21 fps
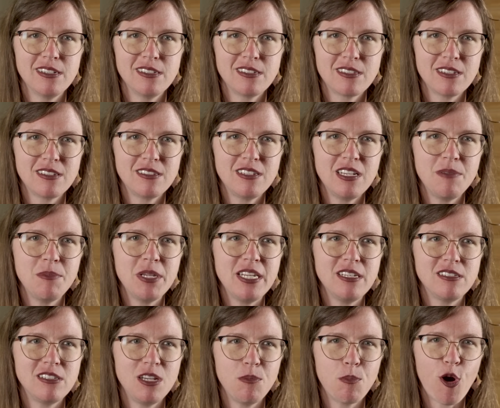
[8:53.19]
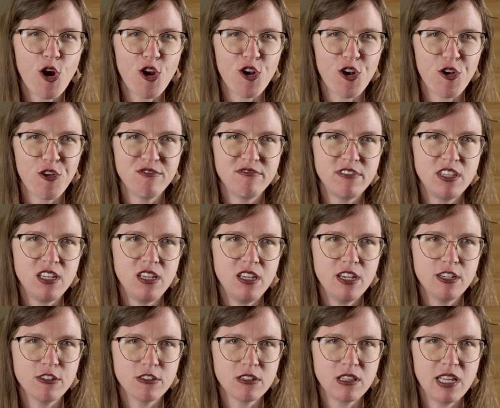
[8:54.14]
as the CBDC Partner of the
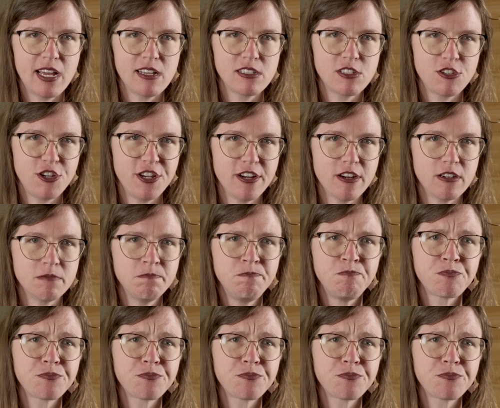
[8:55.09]
Year last year.